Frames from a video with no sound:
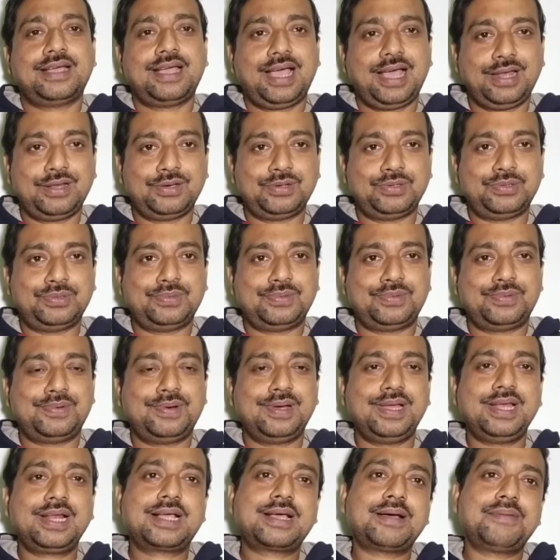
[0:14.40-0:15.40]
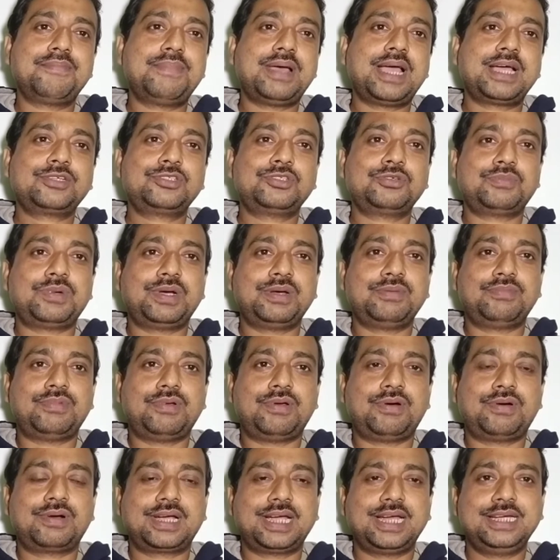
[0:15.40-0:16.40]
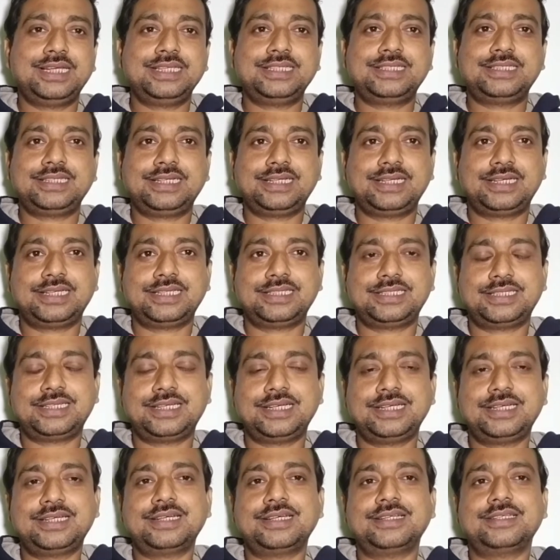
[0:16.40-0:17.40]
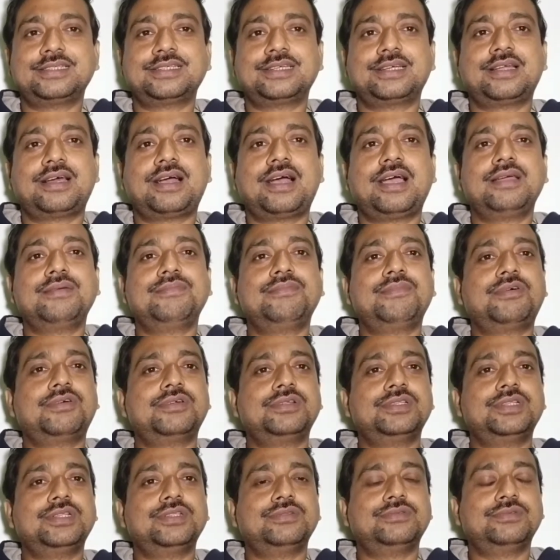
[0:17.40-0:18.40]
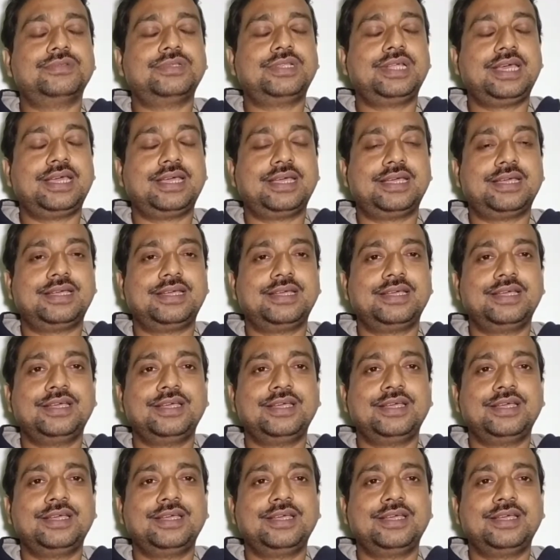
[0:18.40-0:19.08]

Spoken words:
Hello, welcome back to my blog, Edis English Literature. I am Ardhindu De.